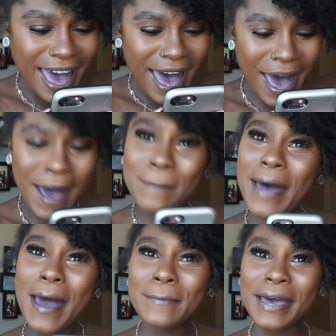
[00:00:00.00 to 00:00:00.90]
Hey,
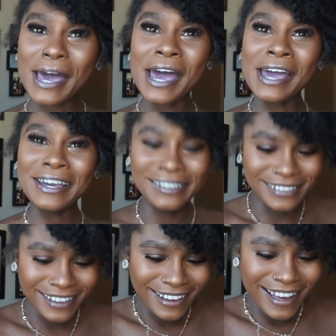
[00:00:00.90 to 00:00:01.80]
baby.
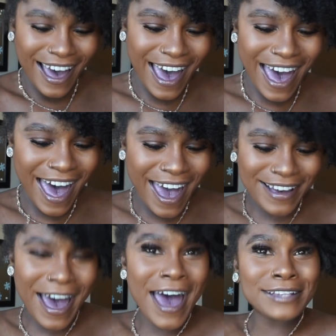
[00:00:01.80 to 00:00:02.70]
Hey,
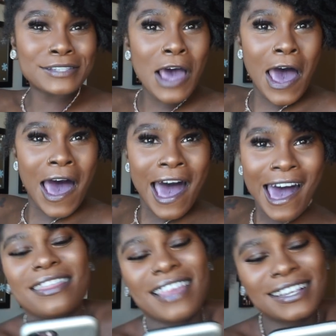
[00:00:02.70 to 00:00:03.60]
Casey.
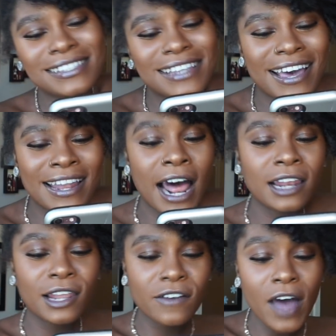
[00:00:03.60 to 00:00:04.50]
They said, I
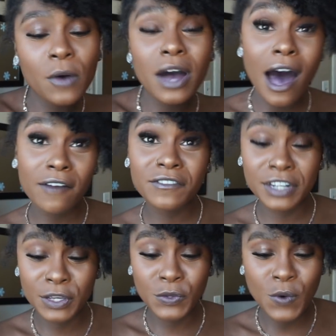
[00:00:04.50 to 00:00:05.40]
love how
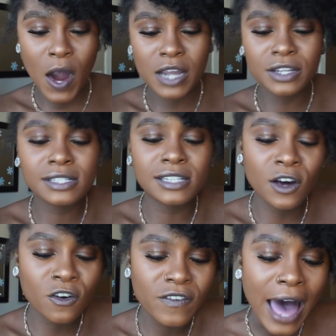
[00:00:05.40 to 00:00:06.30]
confident you are in
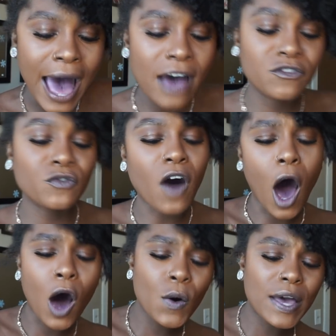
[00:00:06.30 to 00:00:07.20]
yourself. Have you
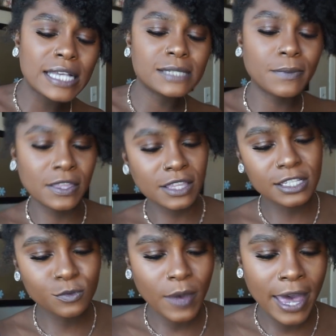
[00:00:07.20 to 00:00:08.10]
always been
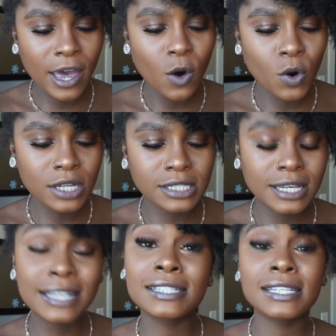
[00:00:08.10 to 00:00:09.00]
this way, or
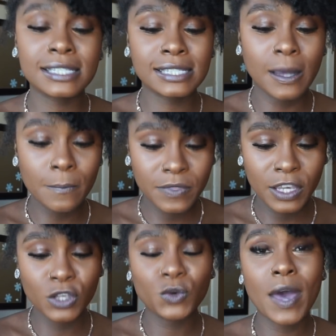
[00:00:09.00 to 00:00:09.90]
is it
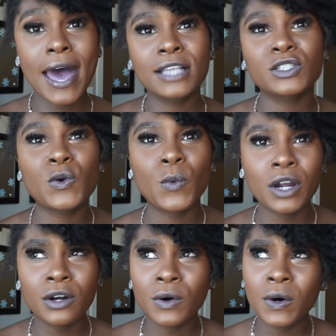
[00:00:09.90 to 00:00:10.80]
something you had to
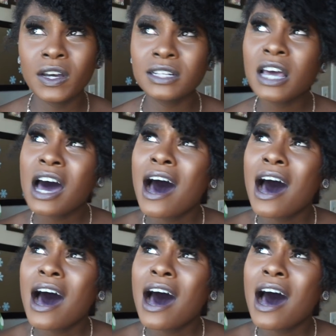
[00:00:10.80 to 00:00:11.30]
work on?